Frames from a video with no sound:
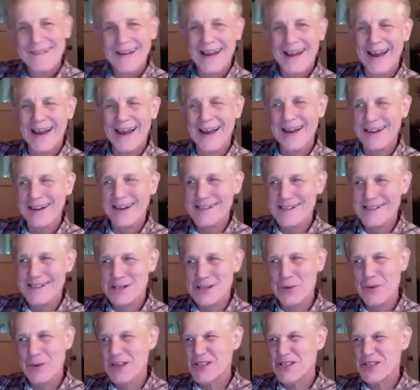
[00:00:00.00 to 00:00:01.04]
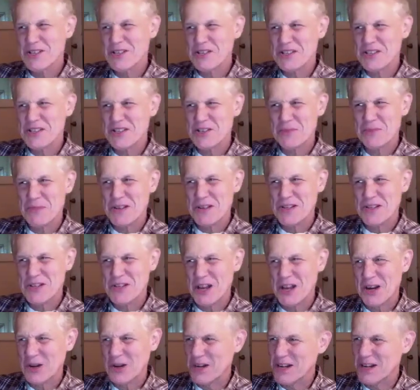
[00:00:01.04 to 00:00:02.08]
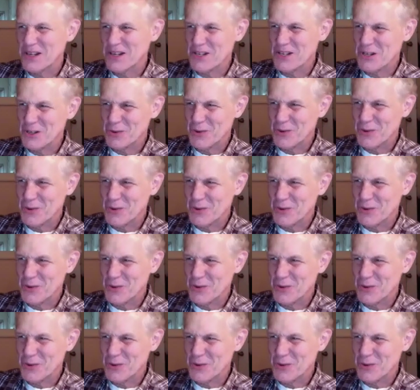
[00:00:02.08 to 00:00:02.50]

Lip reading: And it's so easy to just be suckered into,